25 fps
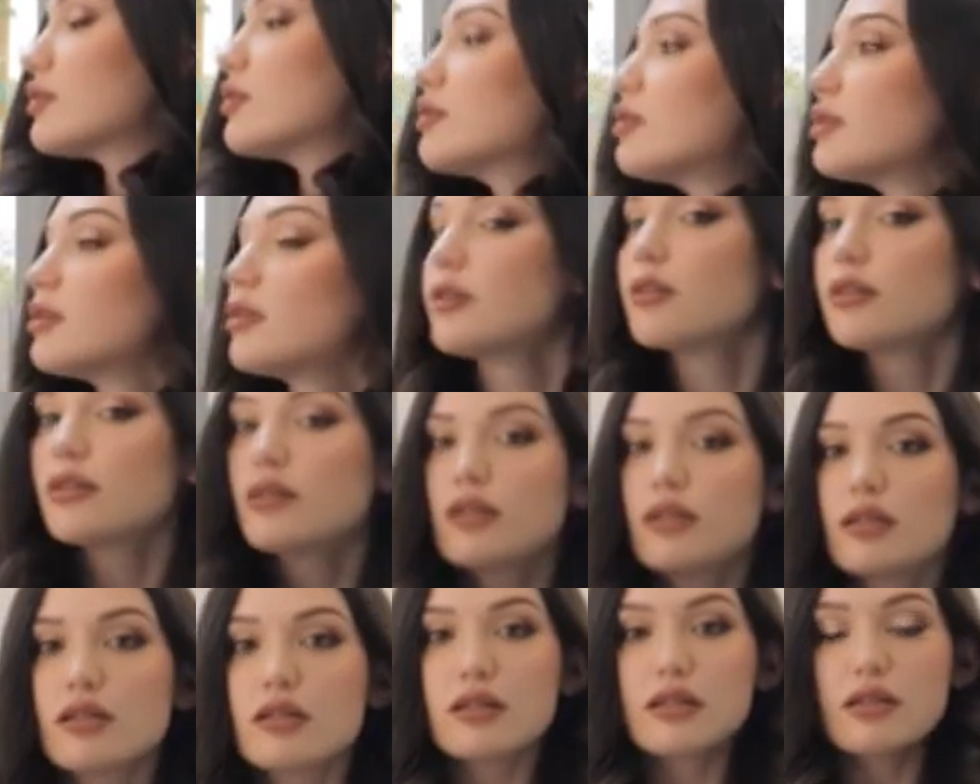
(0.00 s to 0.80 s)
at that camera,
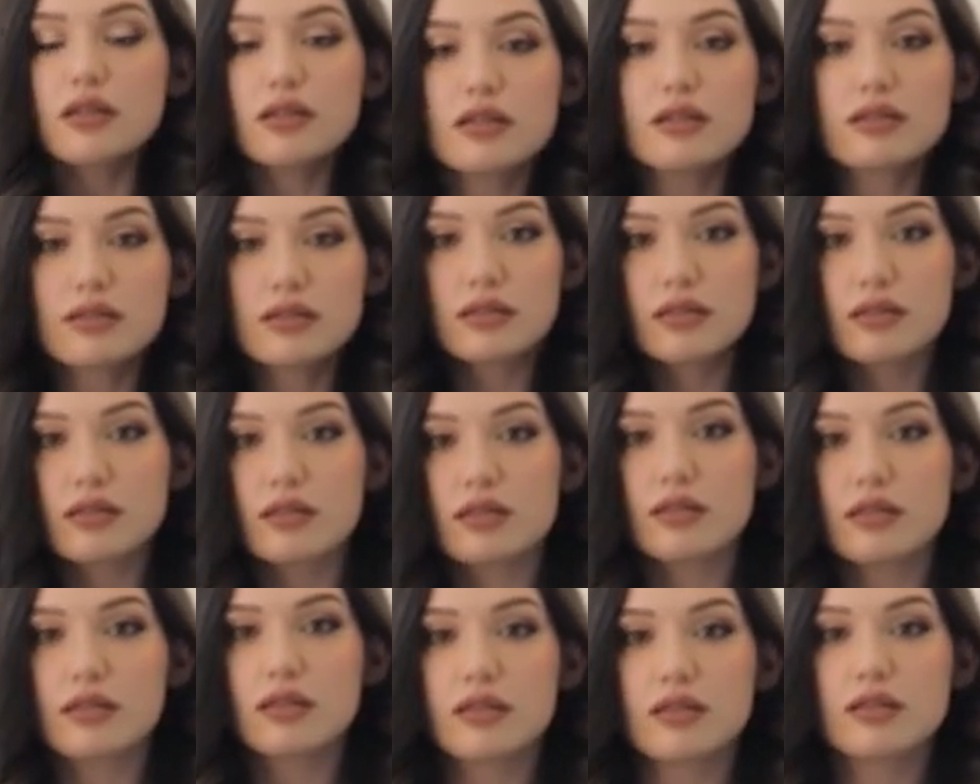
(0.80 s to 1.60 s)
or at
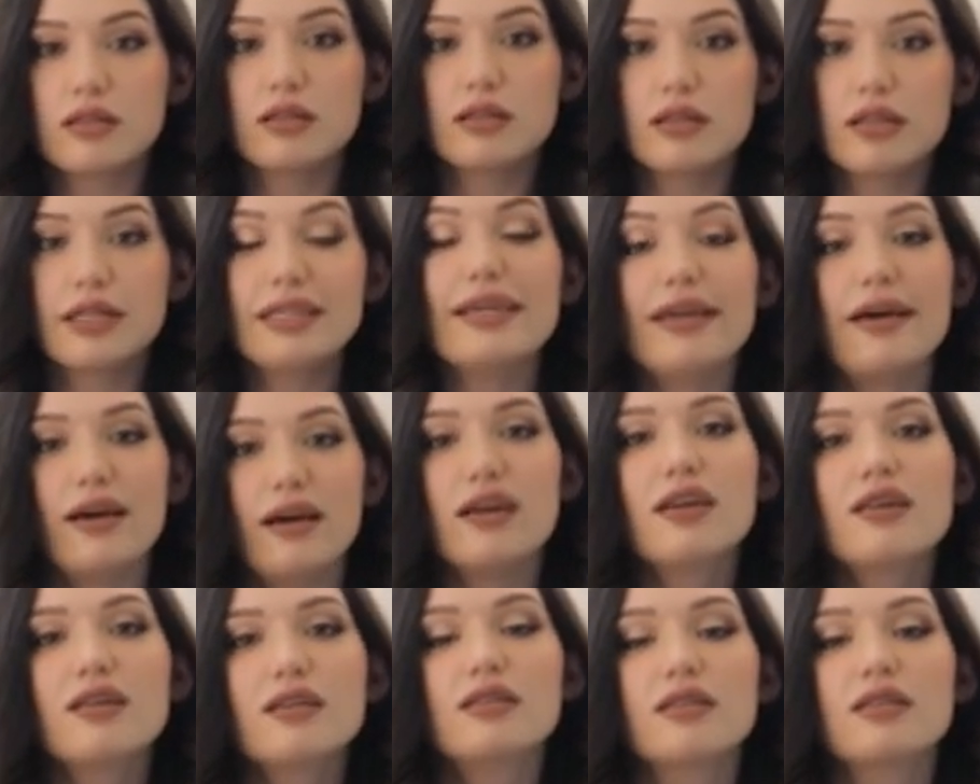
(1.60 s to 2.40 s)
least look at it. Yeah.
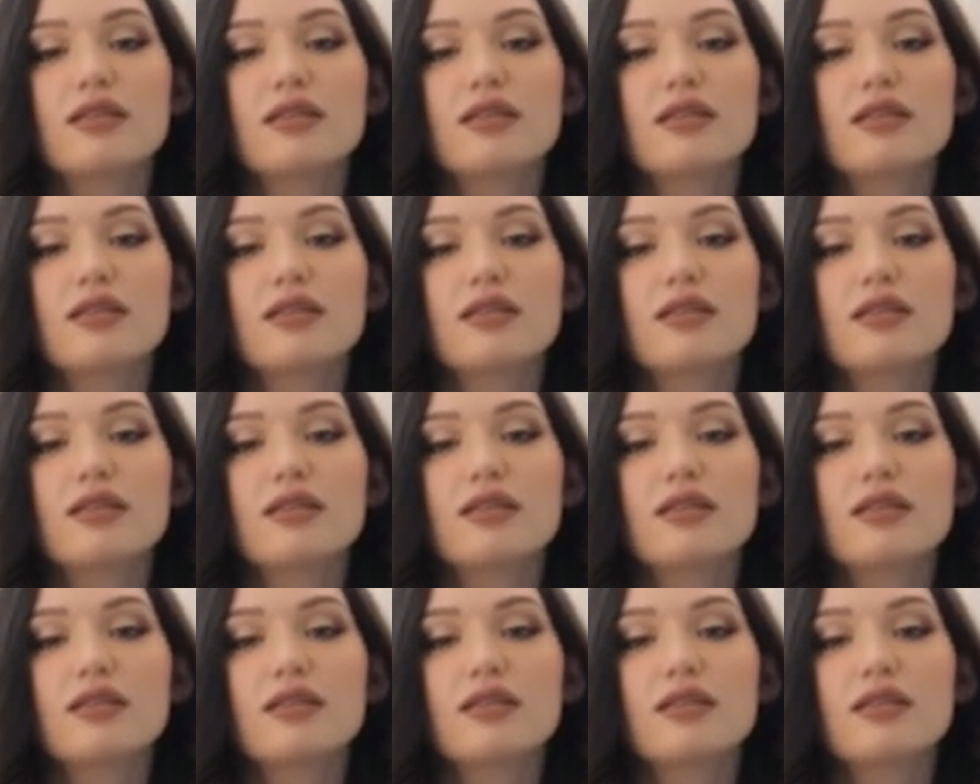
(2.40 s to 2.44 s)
